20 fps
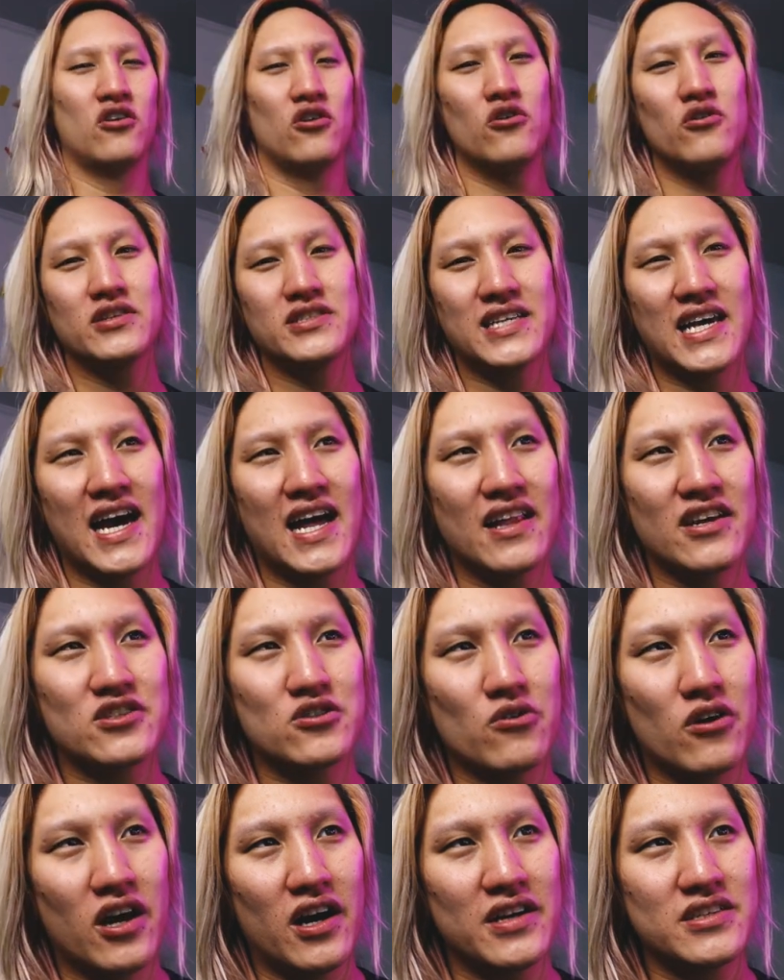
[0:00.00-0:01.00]
Who is
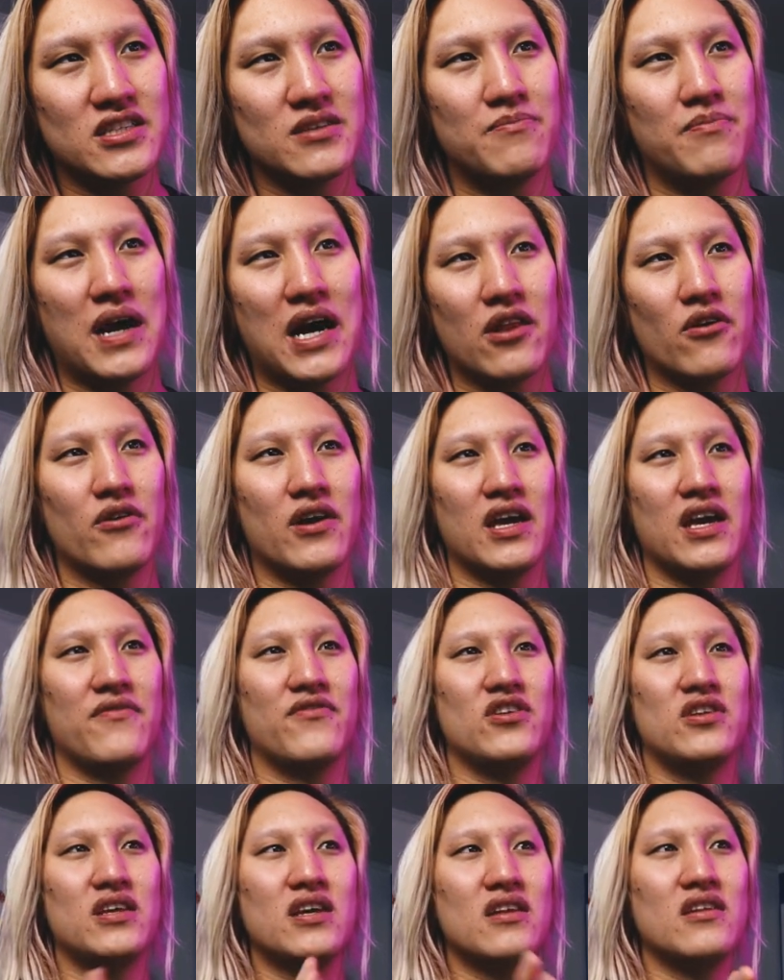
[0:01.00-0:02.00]
Alex Ross? By the way,
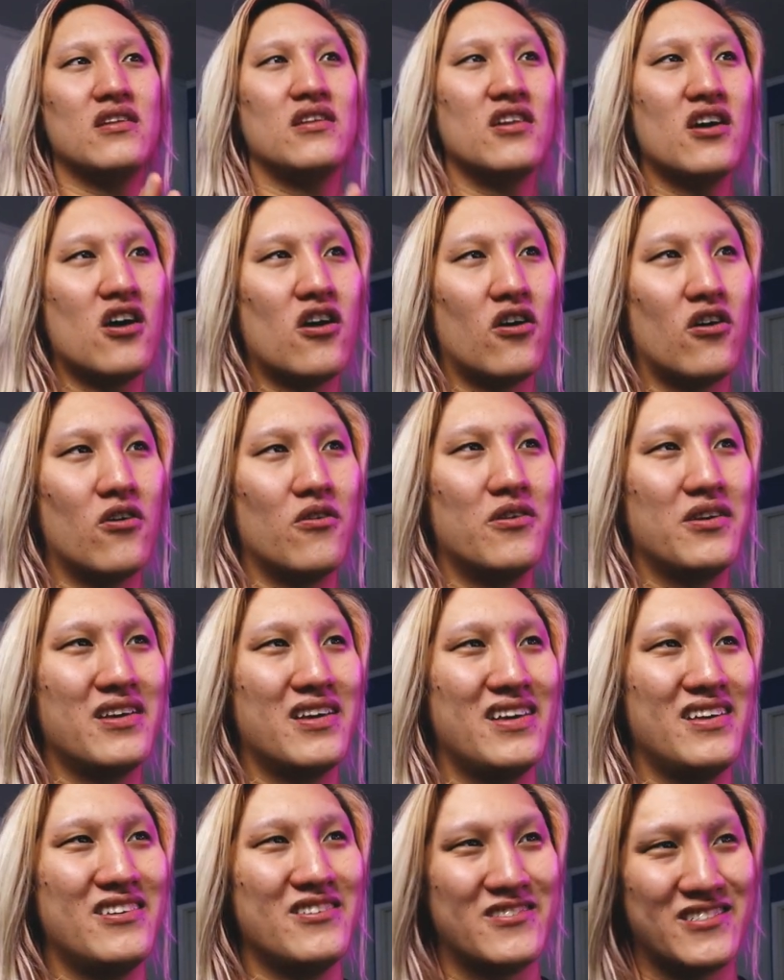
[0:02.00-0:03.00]
if you didn't know,
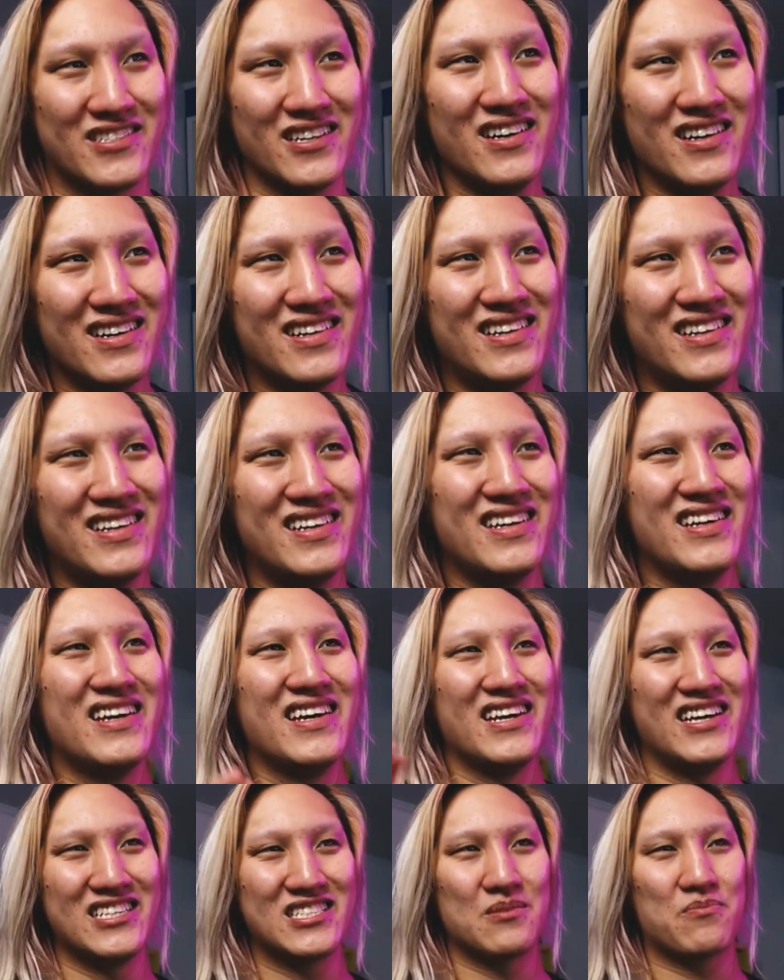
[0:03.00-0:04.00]
you should.
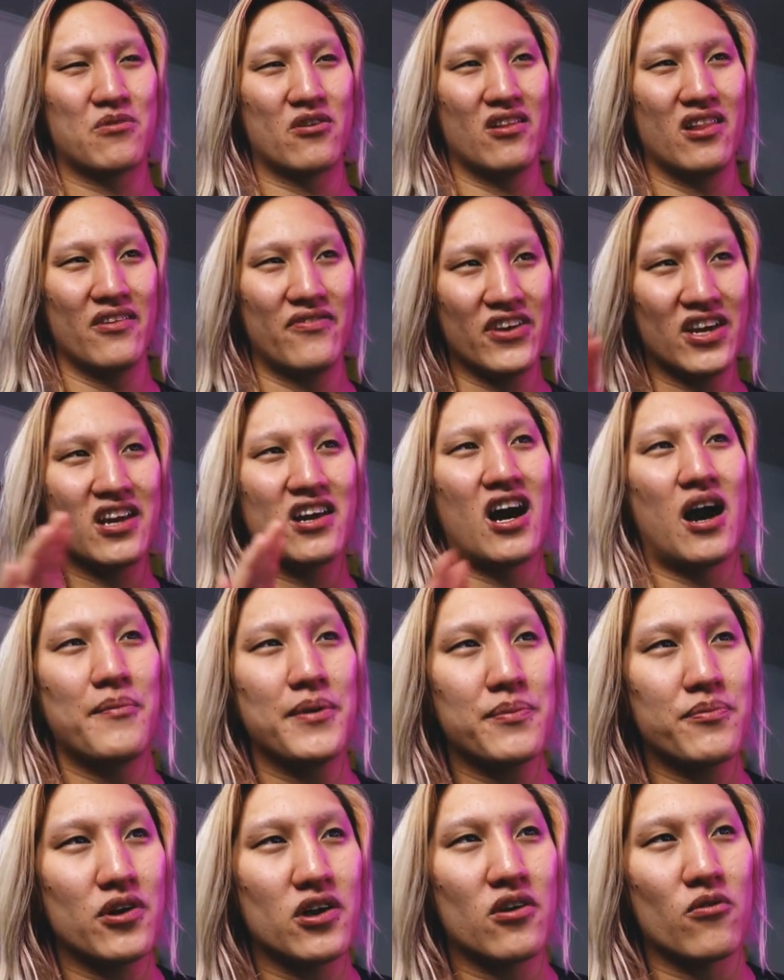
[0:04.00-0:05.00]
He's a prolific
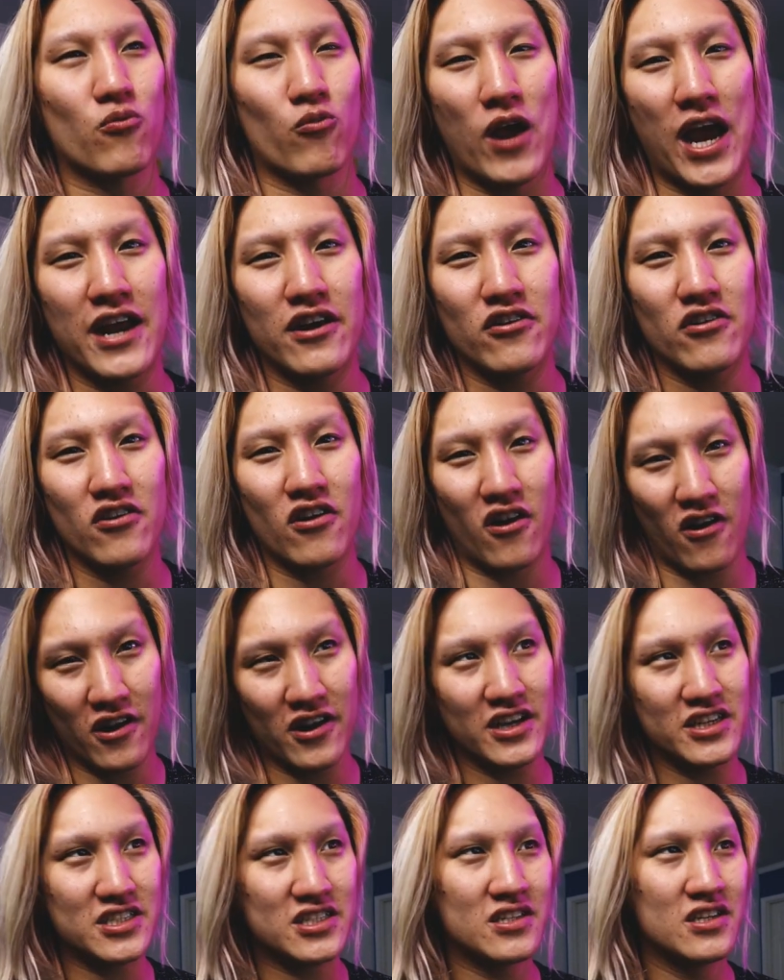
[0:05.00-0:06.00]
comic book writer,
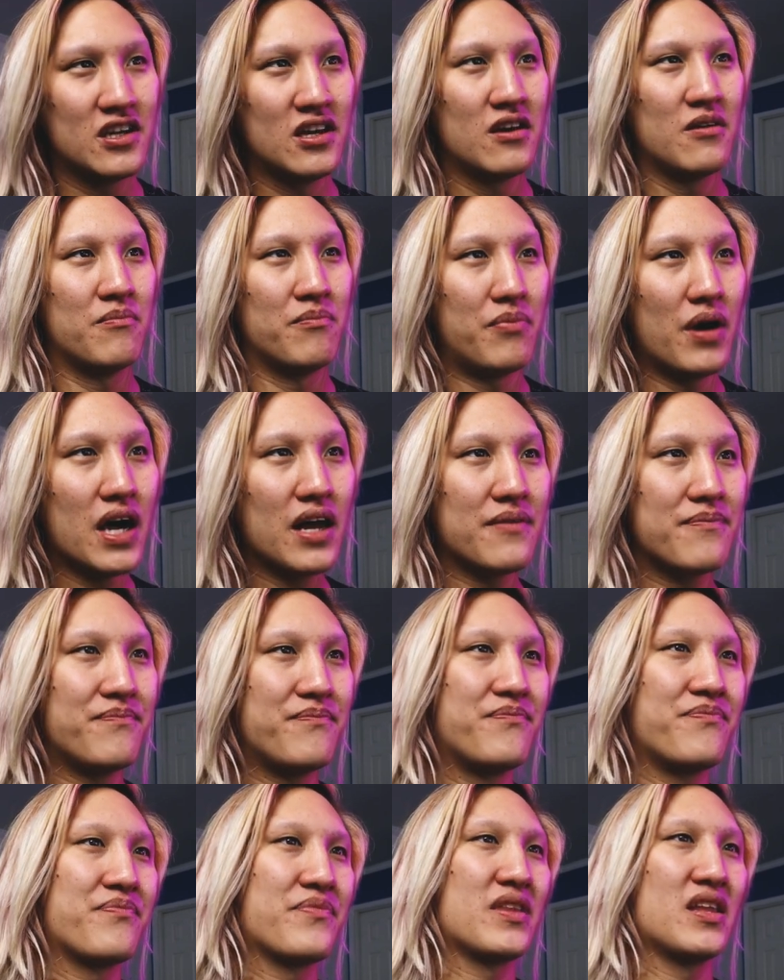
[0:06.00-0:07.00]
artist, but
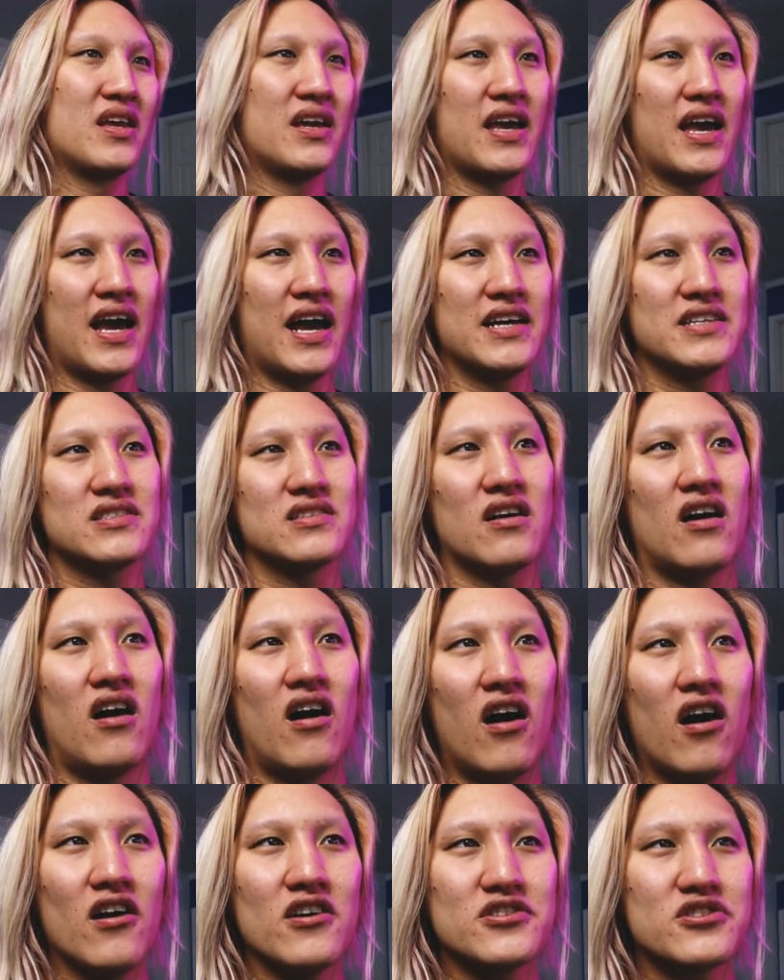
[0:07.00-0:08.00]
has
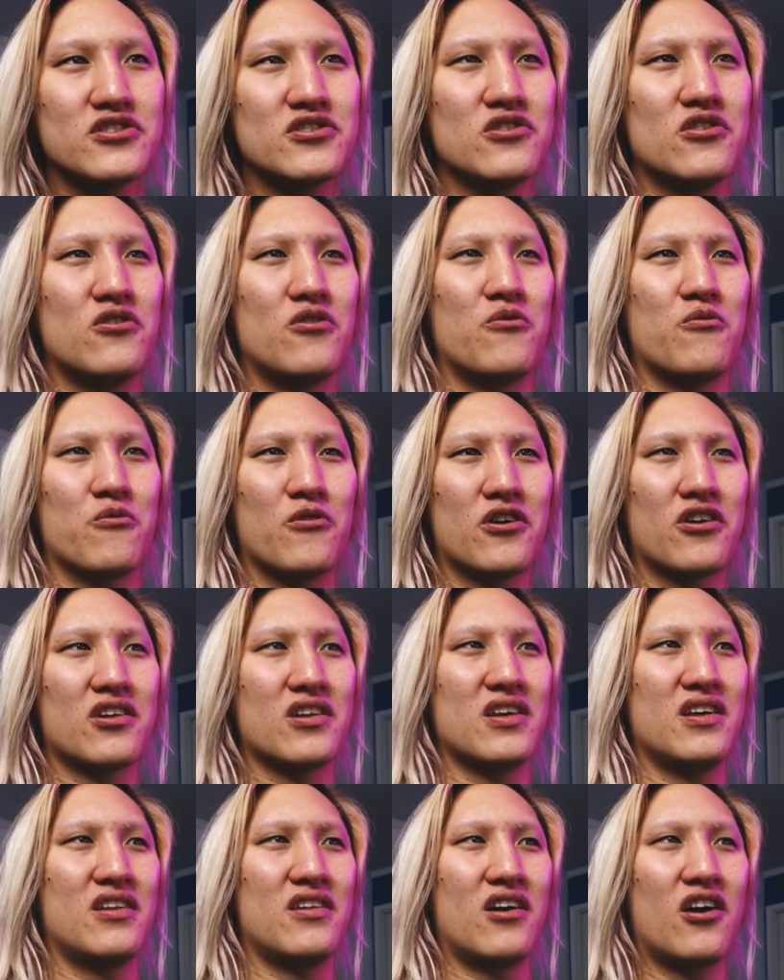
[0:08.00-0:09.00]
also
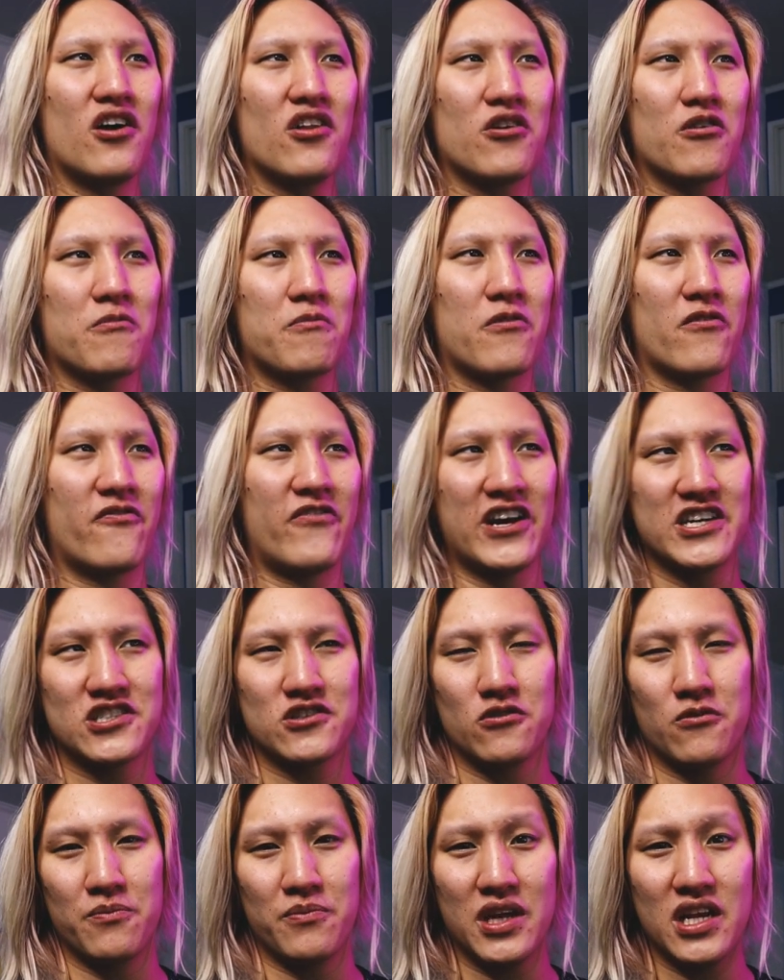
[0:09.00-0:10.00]
worked in other
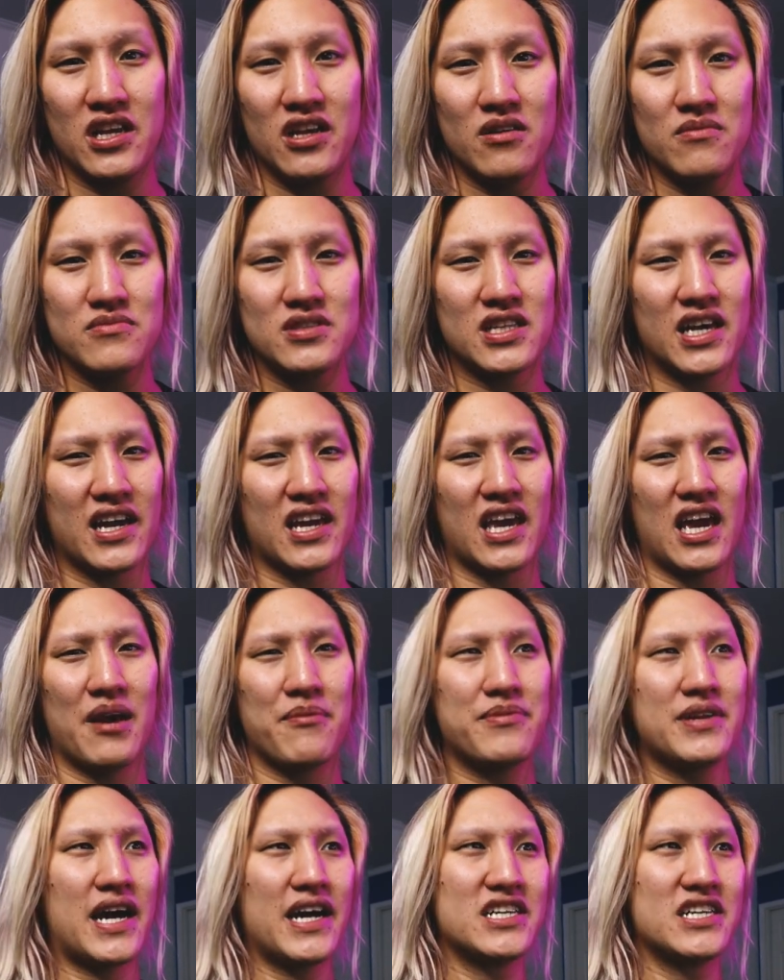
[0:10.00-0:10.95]
professional mediums like M.